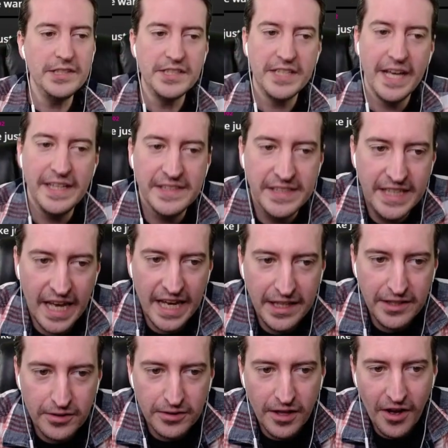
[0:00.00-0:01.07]
states
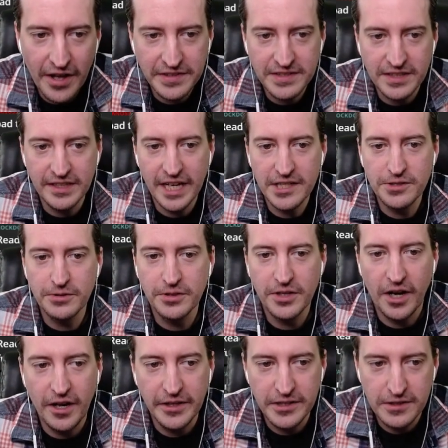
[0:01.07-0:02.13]
gained or lost Electoral
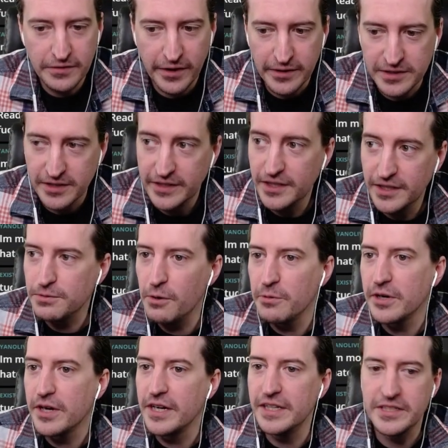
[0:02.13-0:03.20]
College votes? So here's what we're
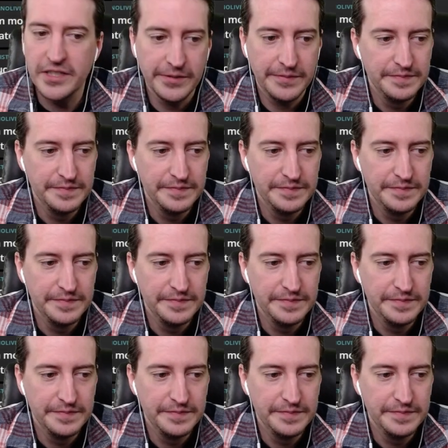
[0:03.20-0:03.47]
going to do.